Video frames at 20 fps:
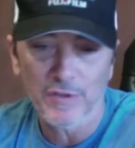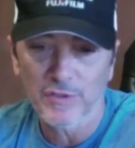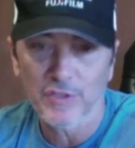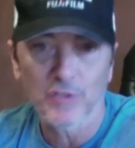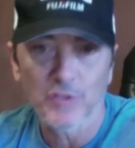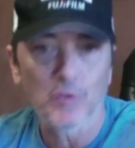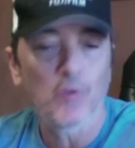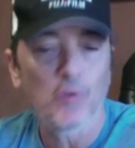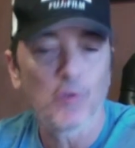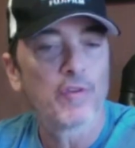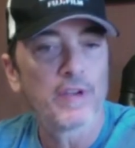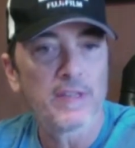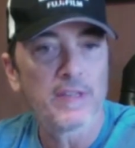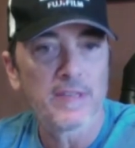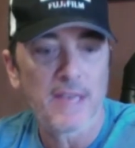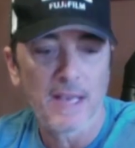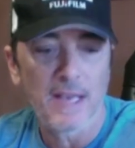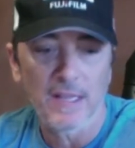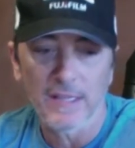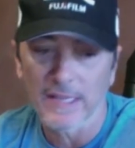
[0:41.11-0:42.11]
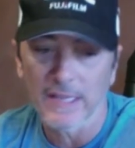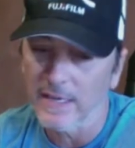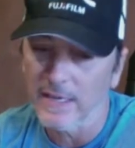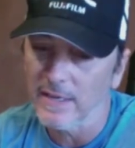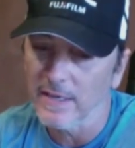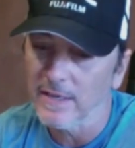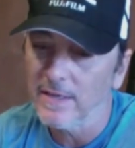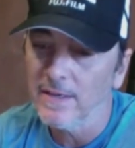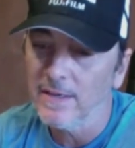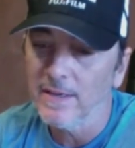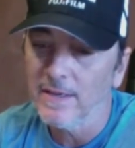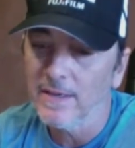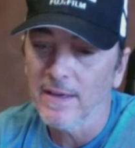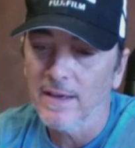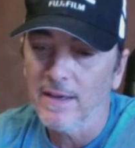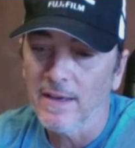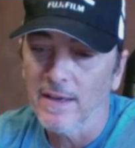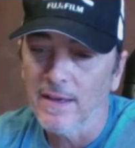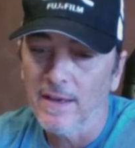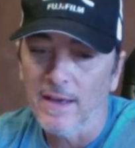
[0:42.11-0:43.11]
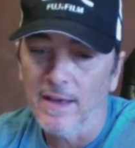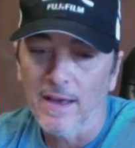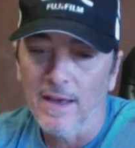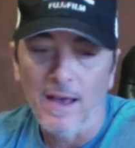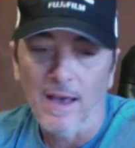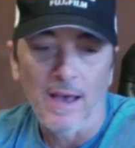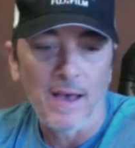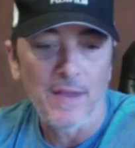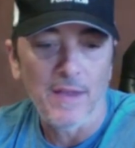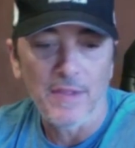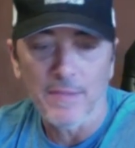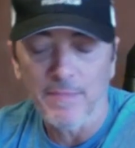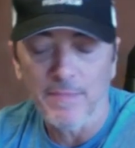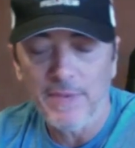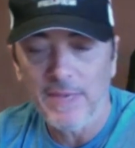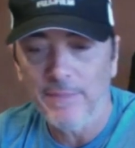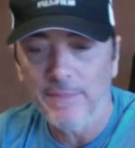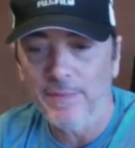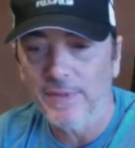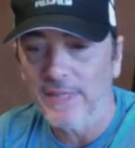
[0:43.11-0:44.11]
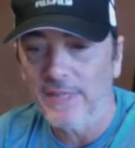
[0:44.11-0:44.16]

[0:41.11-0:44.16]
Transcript: storytelling, the people